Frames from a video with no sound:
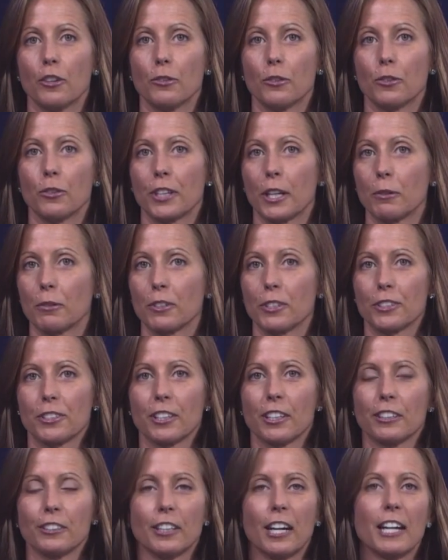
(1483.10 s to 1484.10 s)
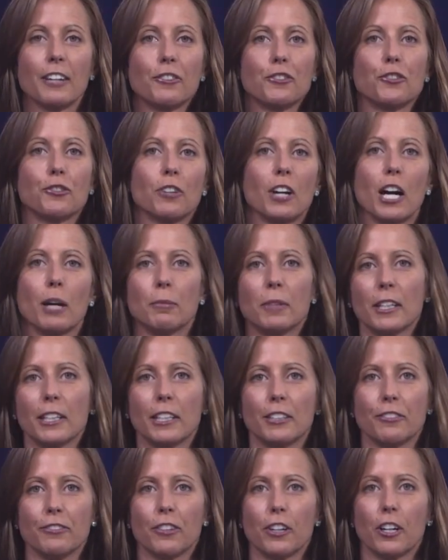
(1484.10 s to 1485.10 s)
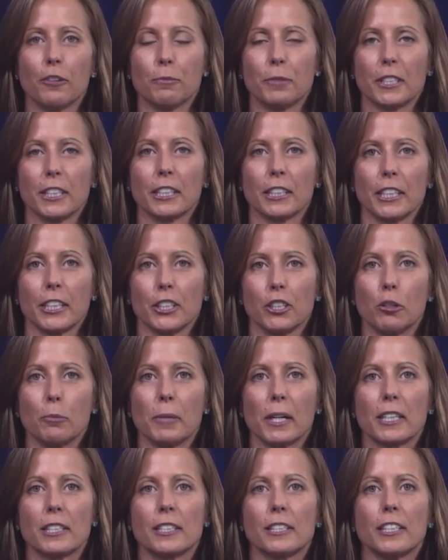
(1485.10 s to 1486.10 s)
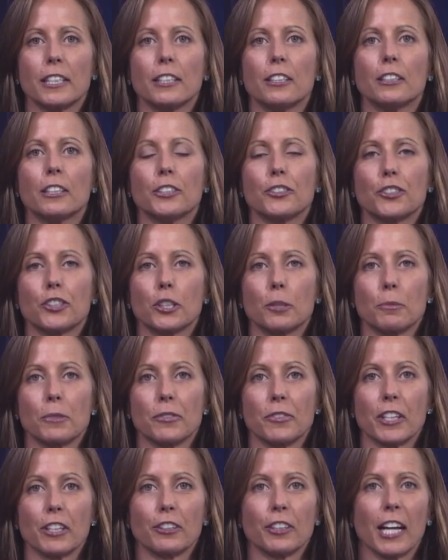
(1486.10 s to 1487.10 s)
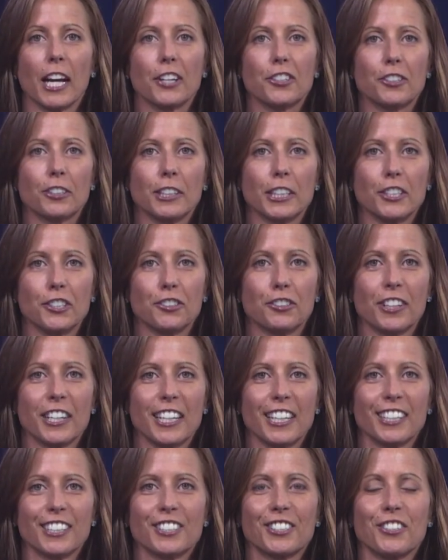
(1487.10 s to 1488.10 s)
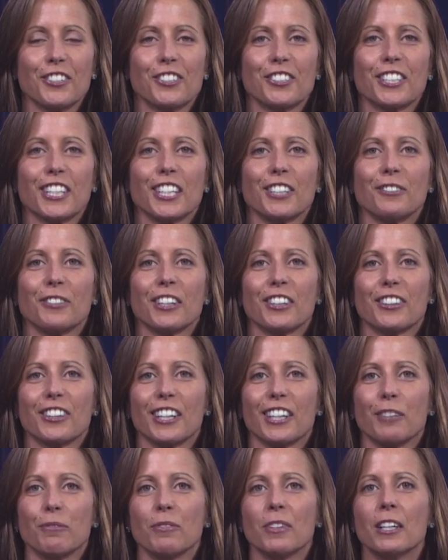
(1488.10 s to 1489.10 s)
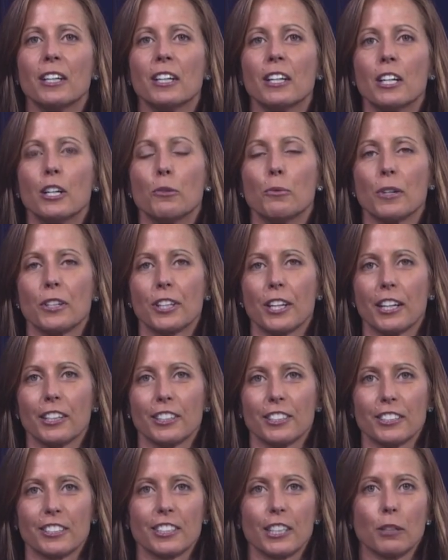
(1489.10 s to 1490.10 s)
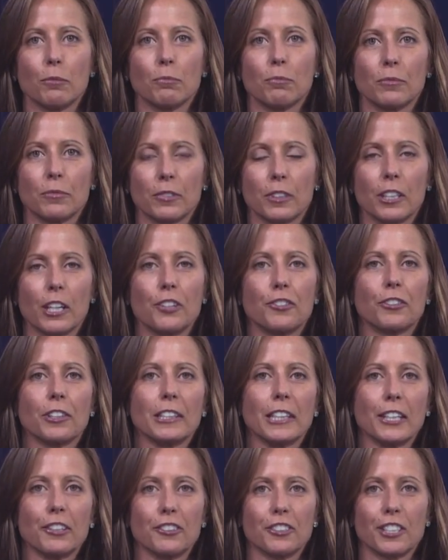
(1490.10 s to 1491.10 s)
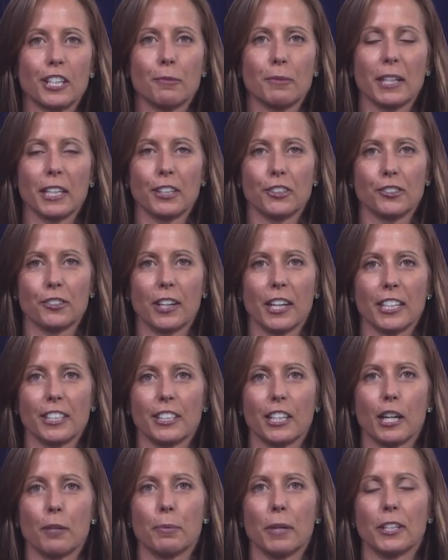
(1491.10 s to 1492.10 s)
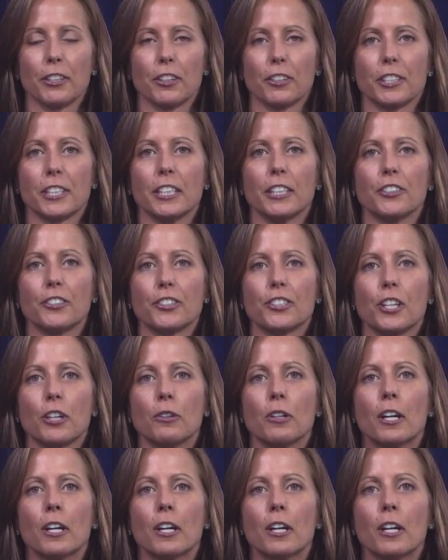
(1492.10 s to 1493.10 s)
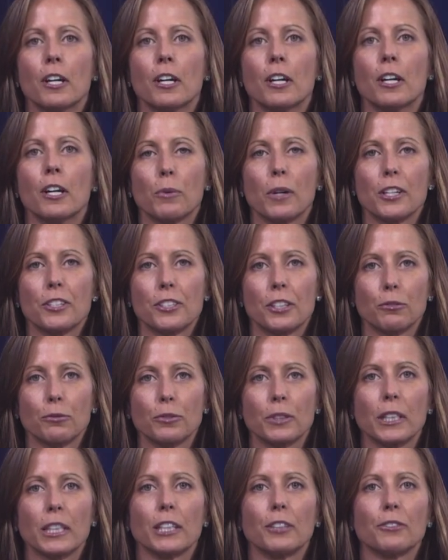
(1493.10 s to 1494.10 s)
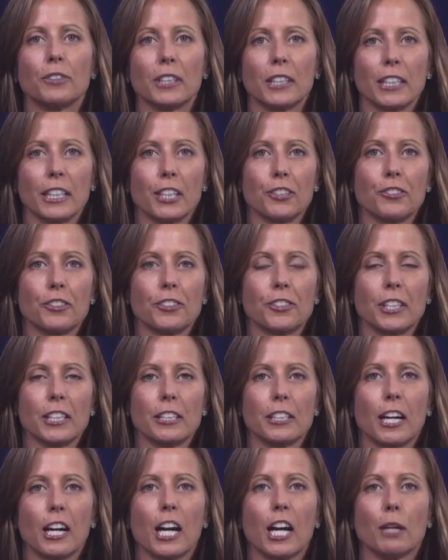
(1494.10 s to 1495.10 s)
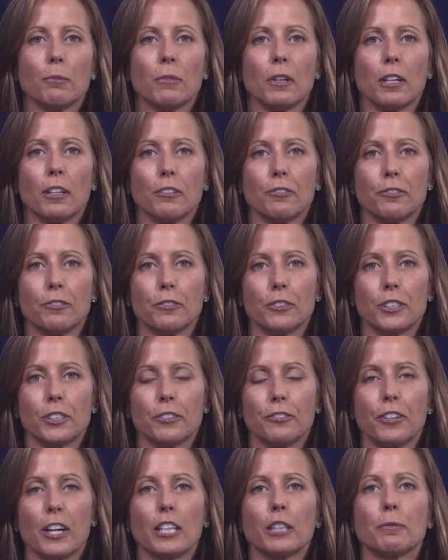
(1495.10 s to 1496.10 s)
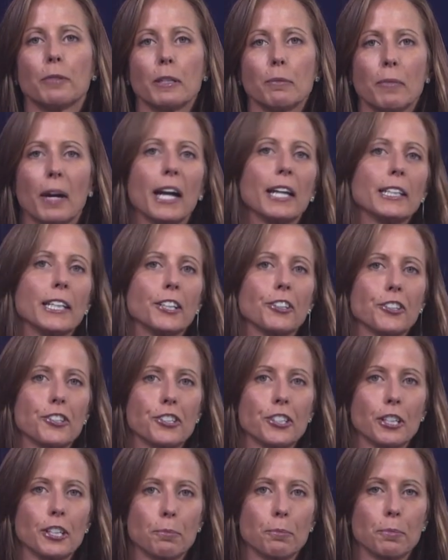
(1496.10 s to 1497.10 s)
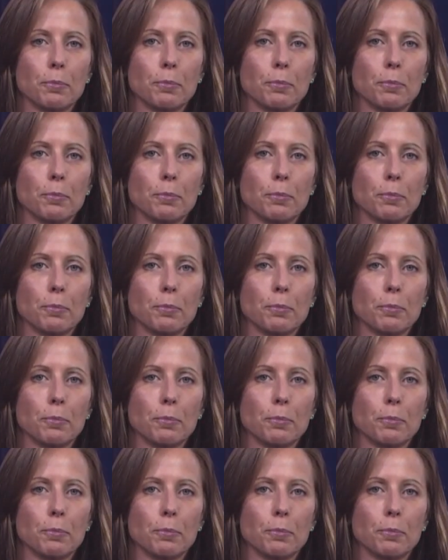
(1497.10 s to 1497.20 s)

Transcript: There was a lot of drama involved, particularly in the OMX deal, in terms of international intrigue associated with some country leaders coming in and trying to upend our deal. So it was a really, really interesting time of developing my leadership,